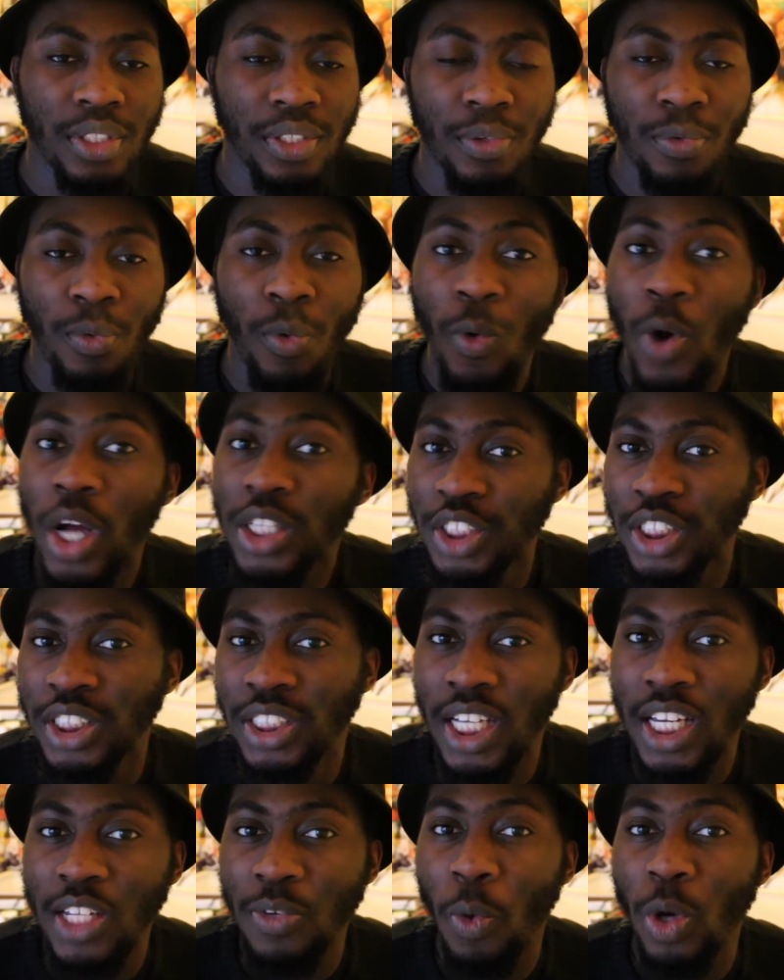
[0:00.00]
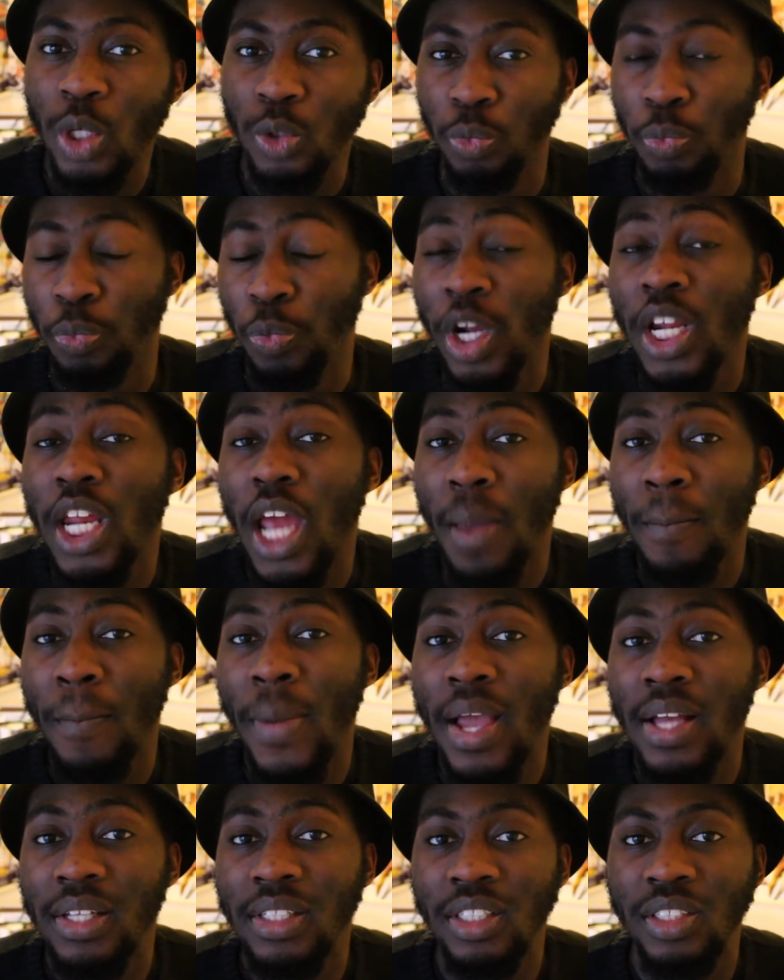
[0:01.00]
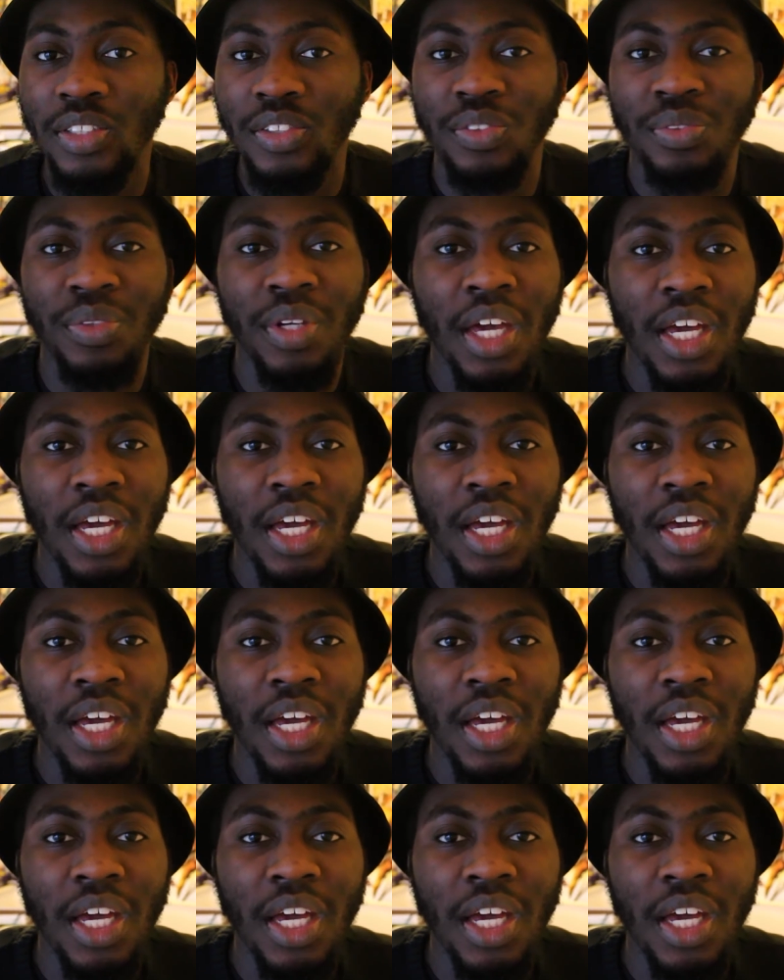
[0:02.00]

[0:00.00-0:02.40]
what she did was pretty amazing.